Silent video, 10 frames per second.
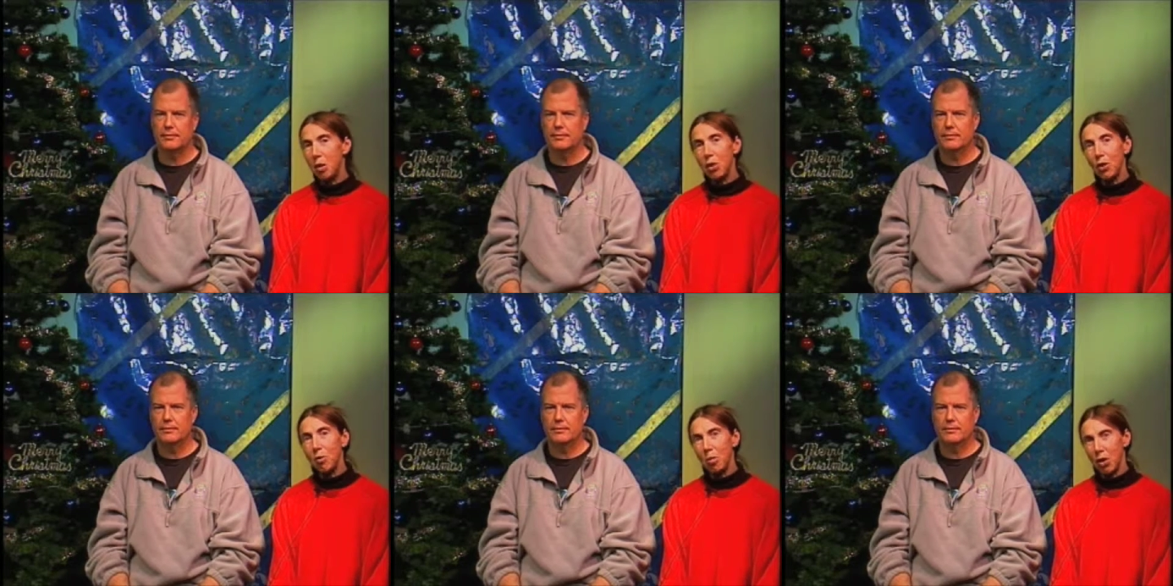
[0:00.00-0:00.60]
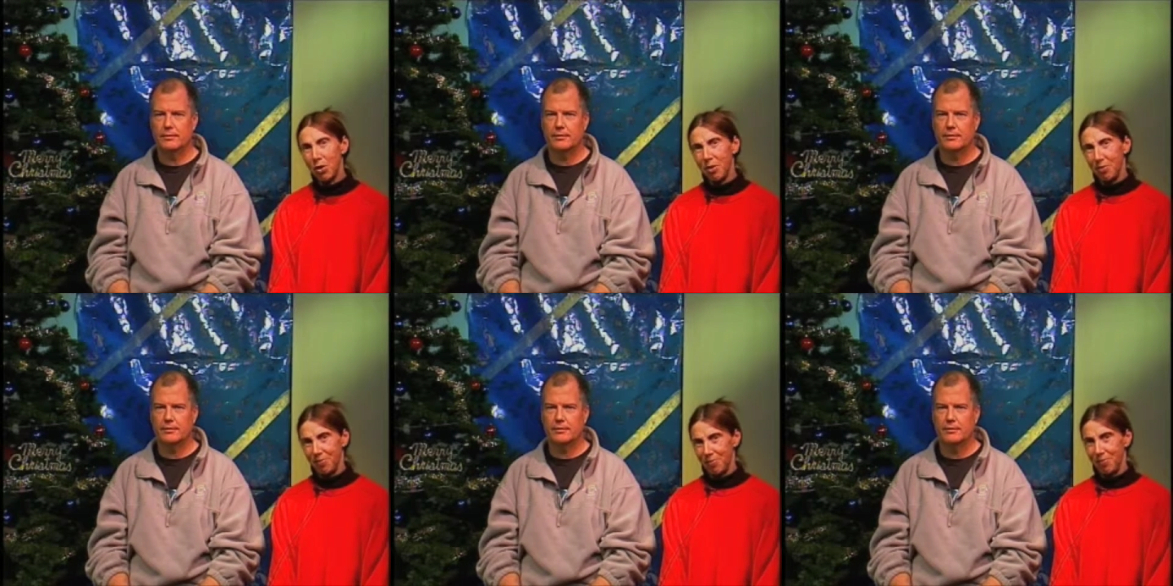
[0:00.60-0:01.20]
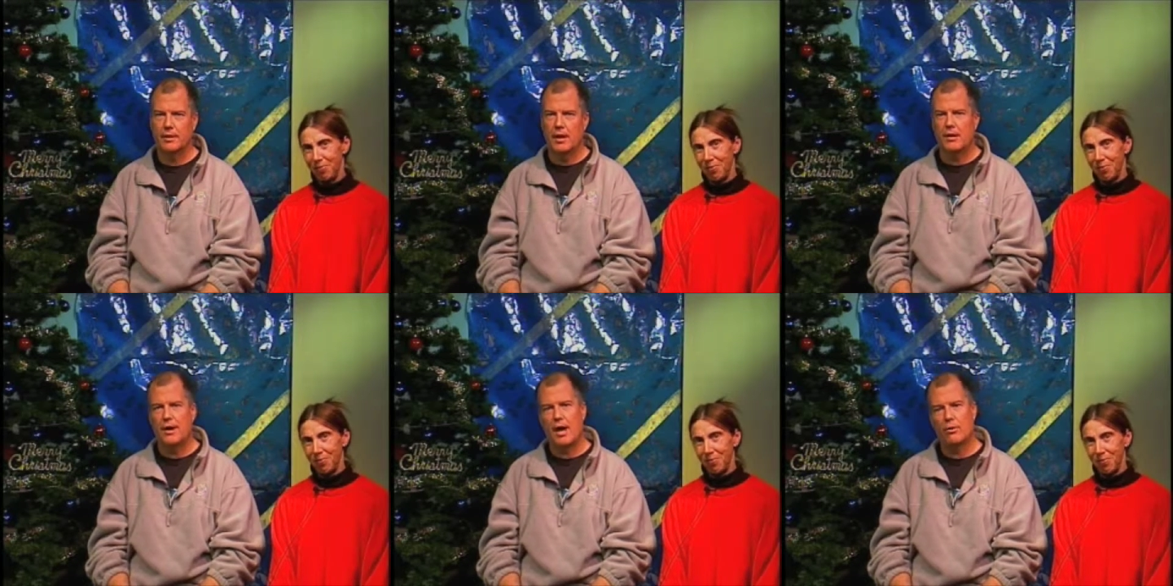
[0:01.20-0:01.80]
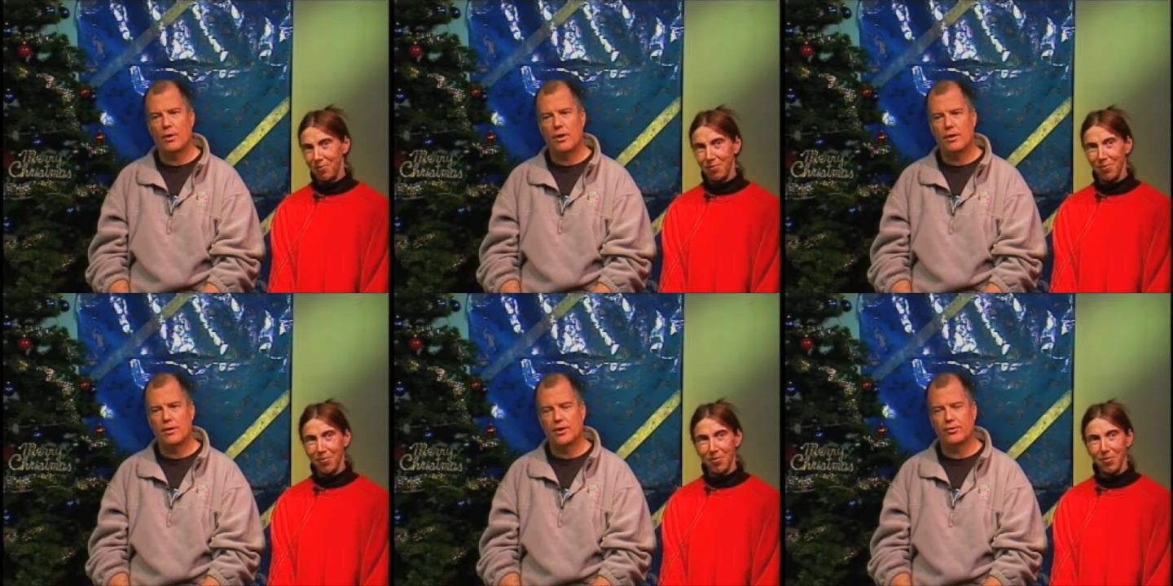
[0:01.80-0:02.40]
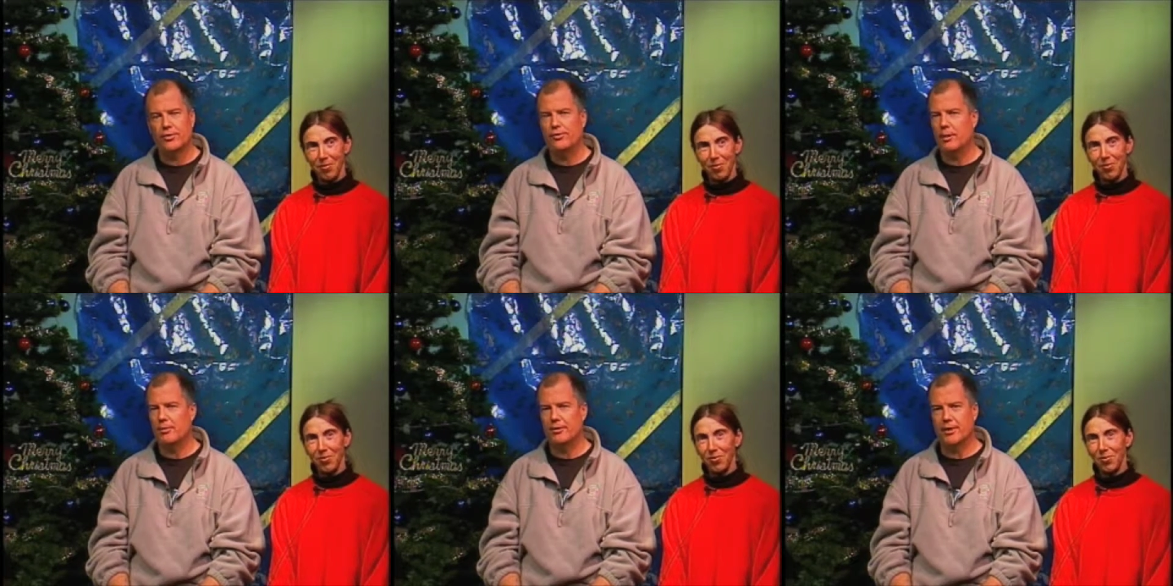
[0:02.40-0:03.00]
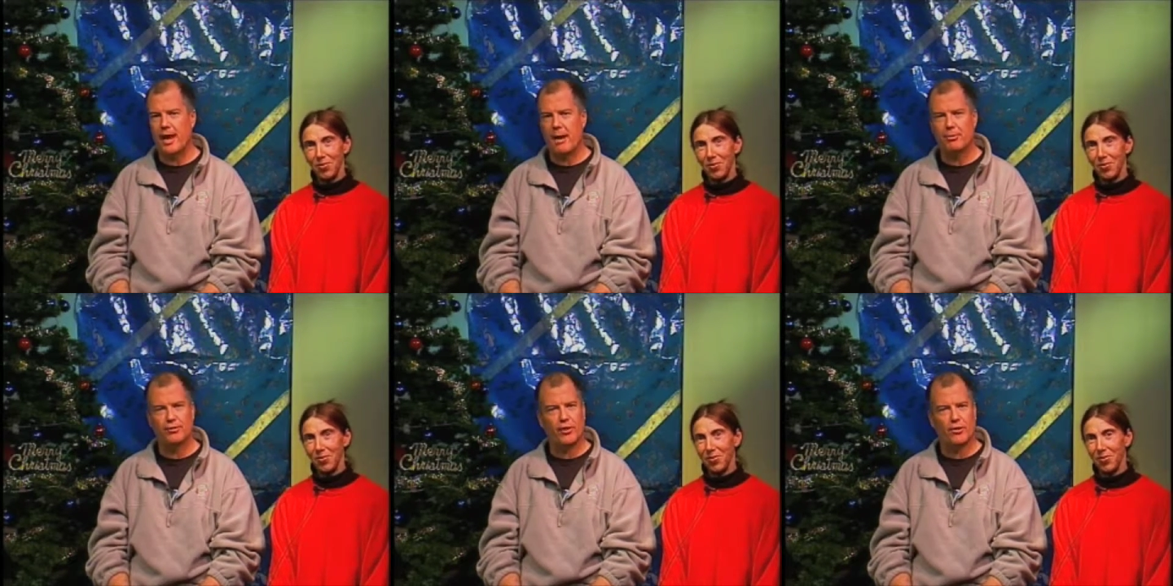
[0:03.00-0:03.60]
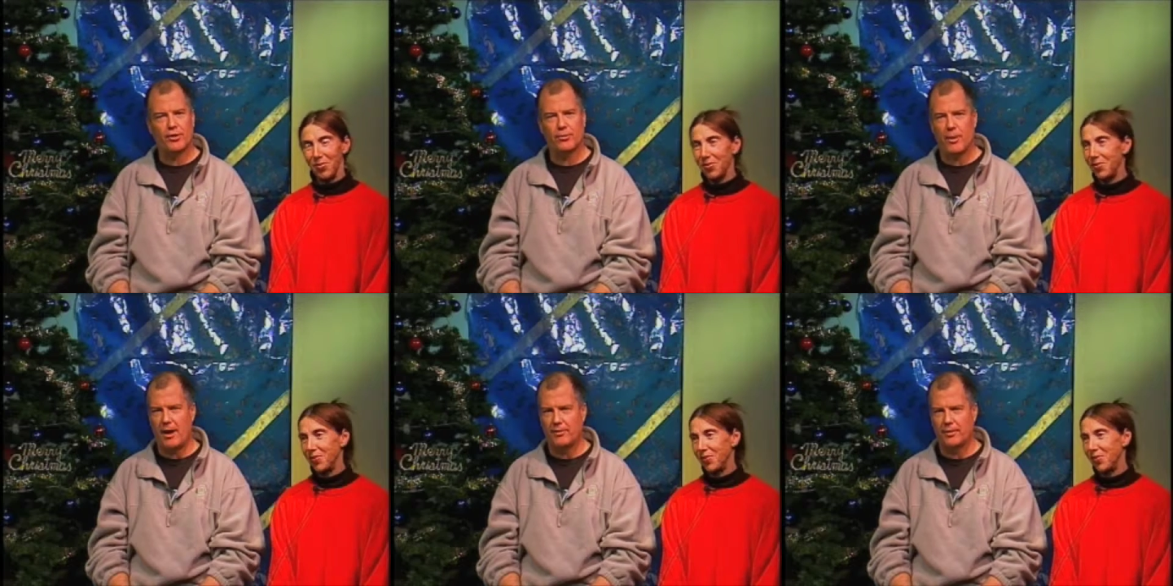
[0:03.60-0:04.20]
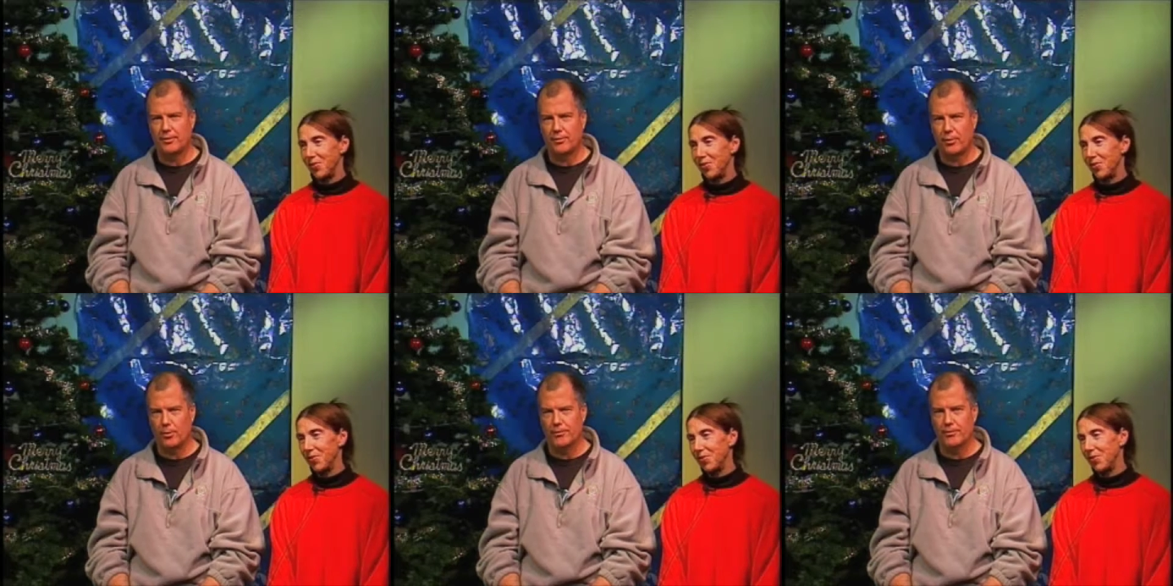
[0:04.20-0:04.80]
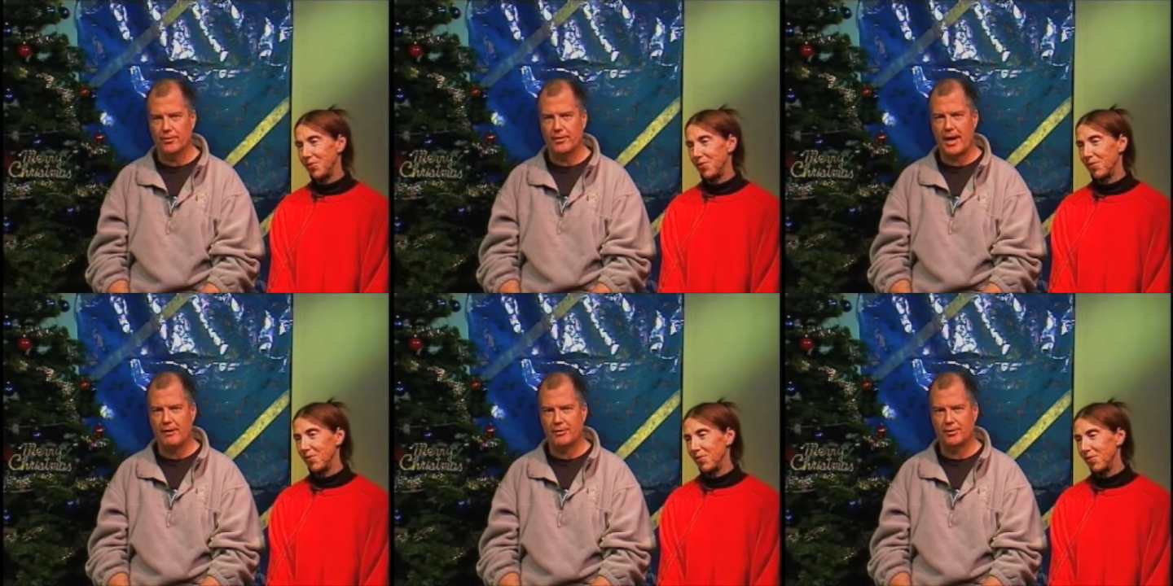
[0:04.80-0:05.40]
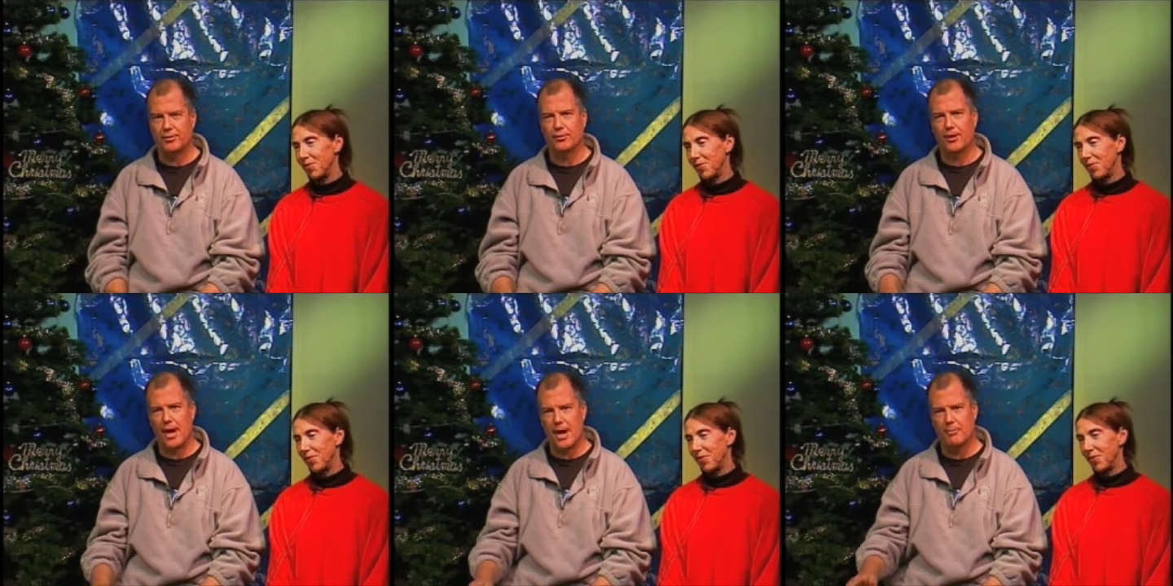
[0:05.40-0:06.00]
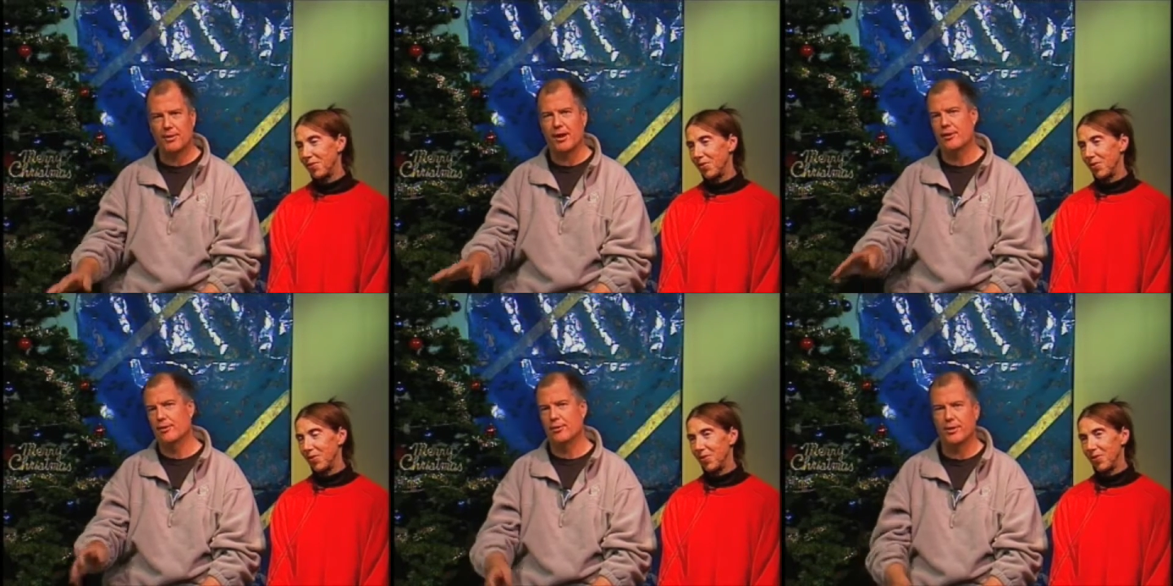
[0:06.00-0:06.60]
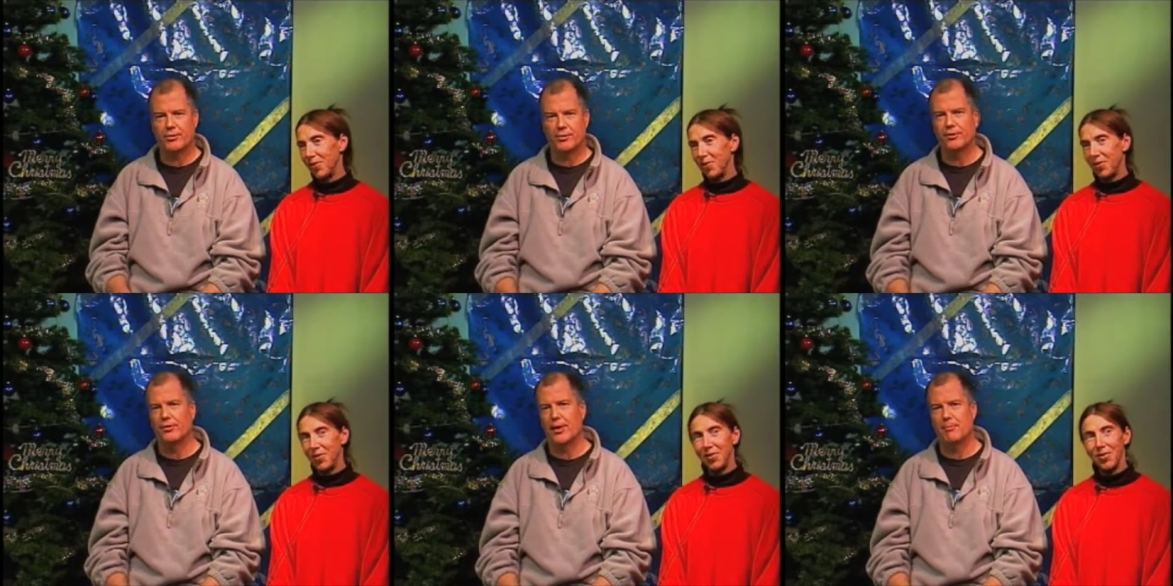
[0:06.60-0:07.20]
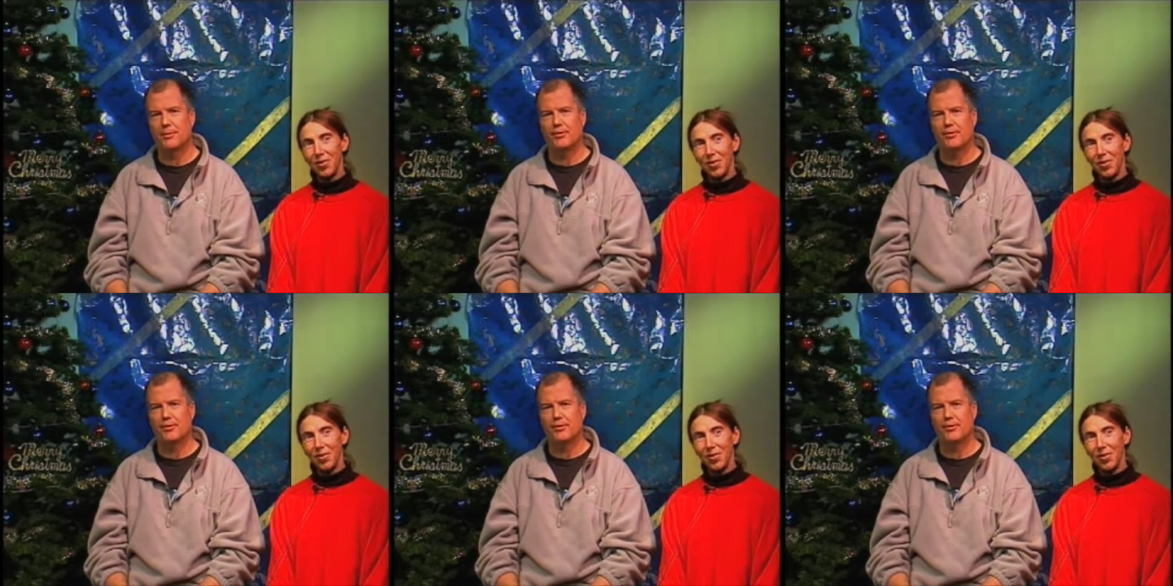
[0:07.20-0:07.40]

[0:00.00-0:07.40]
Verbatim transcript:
Speaker 1: bigger and better.
Speaker 2: Now, this is something that happens all year round, and so if your talents are aimed at or your interests are aimed at